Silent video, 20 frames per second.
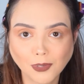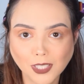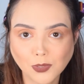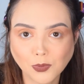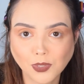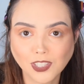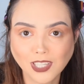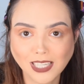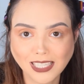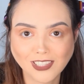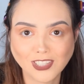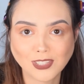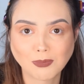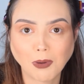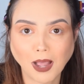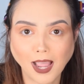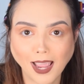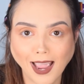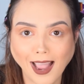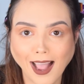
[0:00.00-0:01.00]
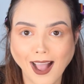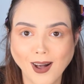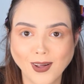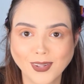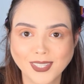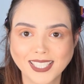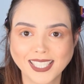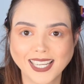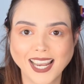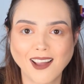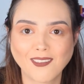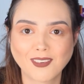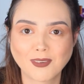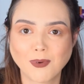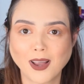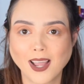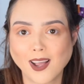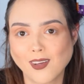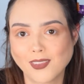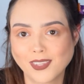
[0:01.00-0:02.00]
because we didn't just buy a house and have to
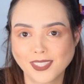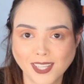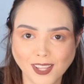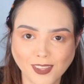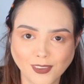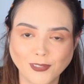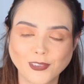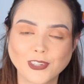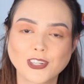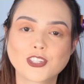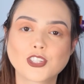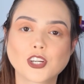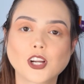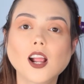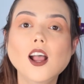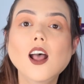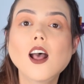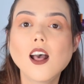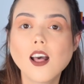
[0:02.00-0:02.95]
buy all this other furniture,